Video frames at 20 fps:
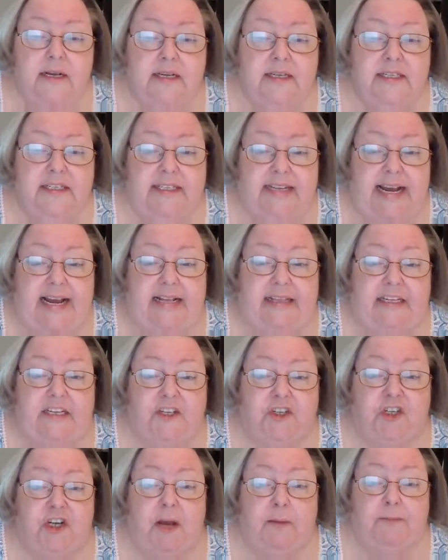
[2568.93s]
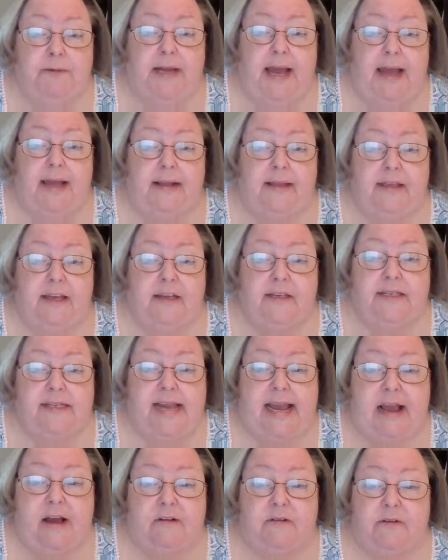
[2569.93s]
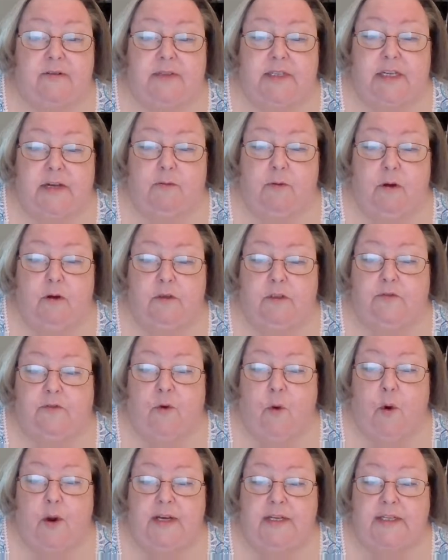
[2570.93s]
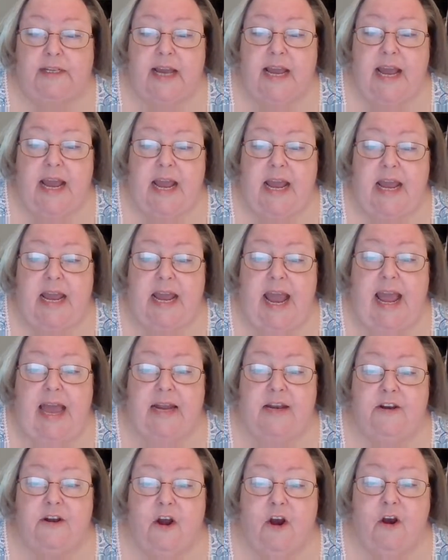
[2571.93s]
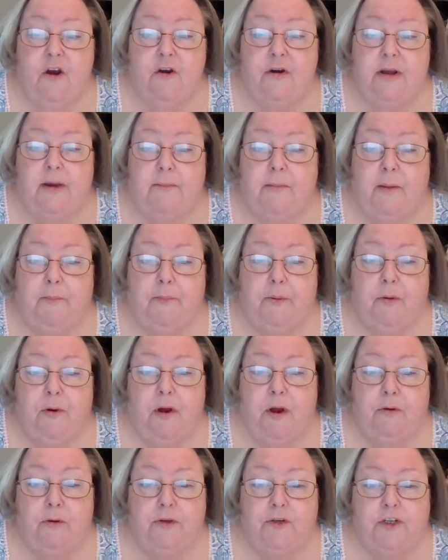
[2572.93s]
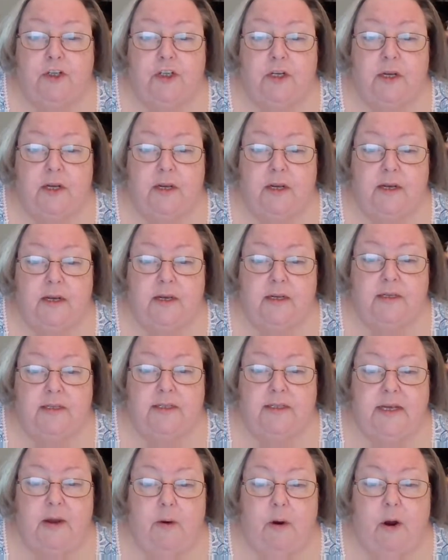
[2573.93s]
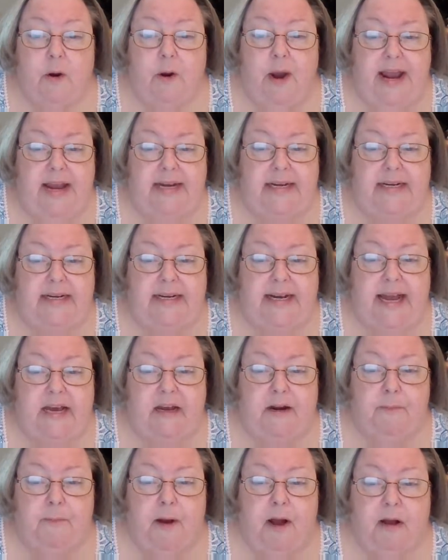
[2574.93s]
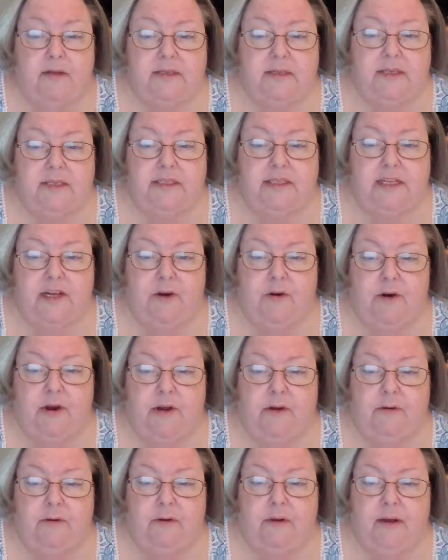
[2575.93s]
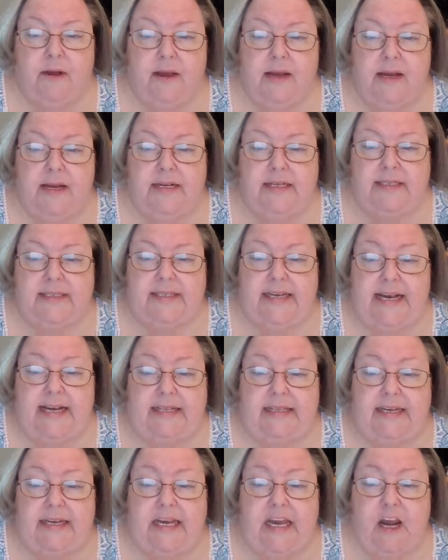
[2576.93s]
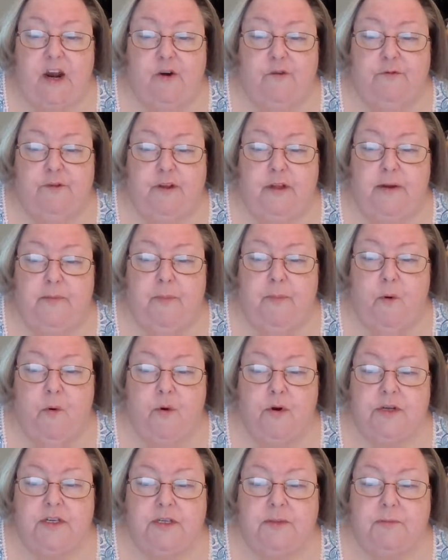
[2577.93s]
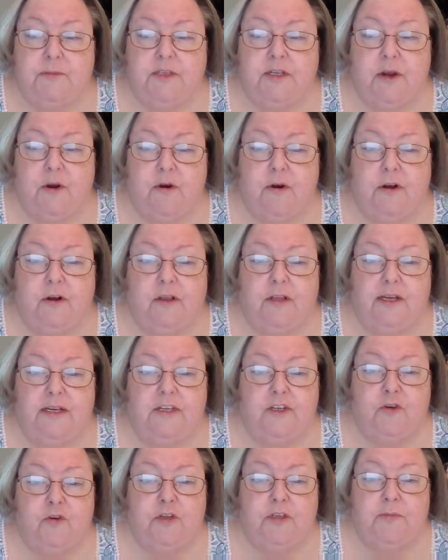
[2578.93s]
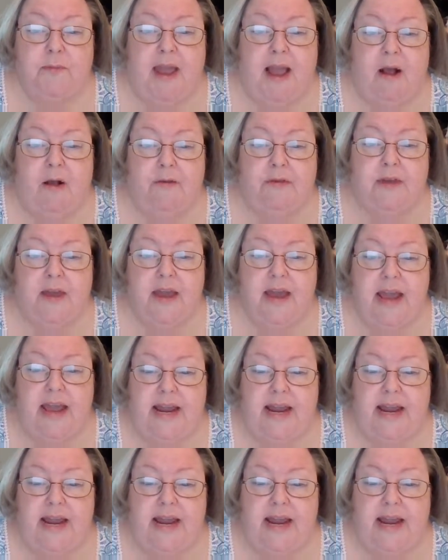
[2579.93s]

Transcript: Stanley jumped at the sound of Zero's voice. He hadn't heard him approach. Zero handed down a box of cereal. Stanley carefully poured some cereal into his mouth.